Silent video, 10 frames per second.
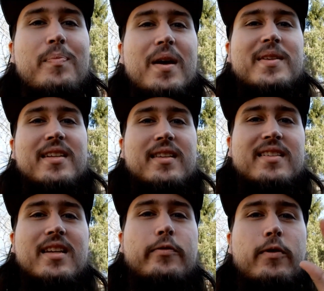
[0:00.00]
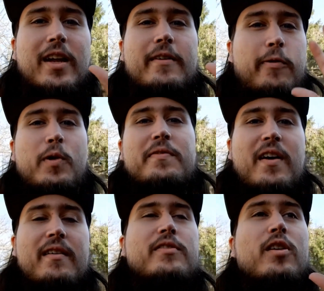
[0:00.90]
babysit this thing for like 30
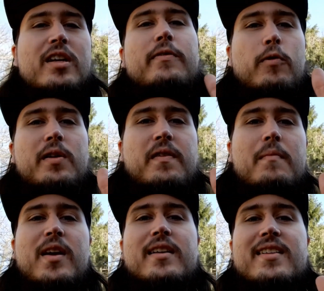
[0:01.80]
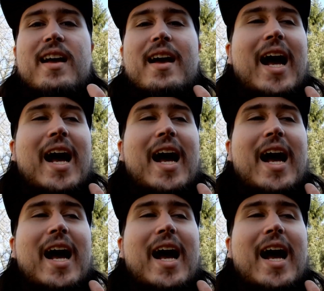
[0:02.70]
to 45 minutes.